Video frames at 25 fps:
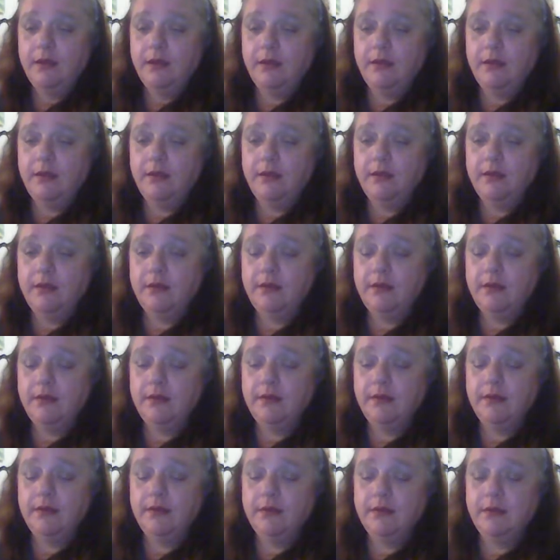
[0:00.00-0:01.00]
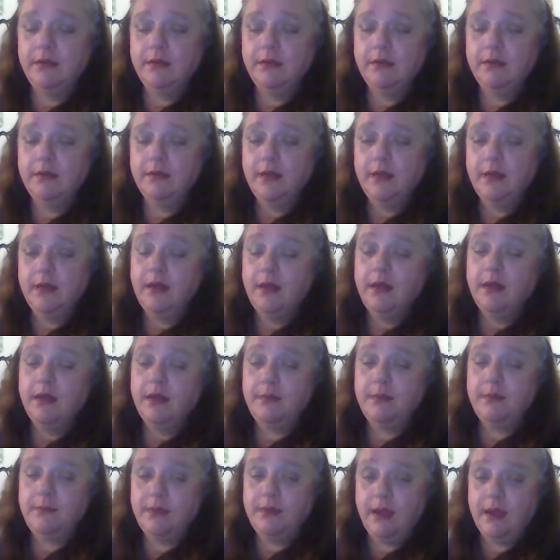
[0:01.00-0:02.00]
Oh,
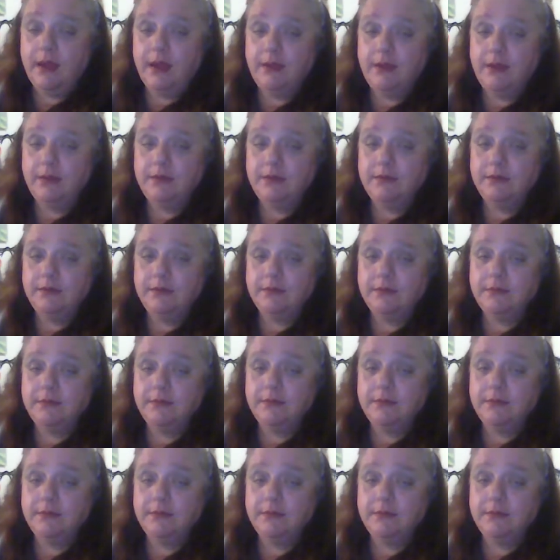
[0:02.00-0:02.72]
I'm tired.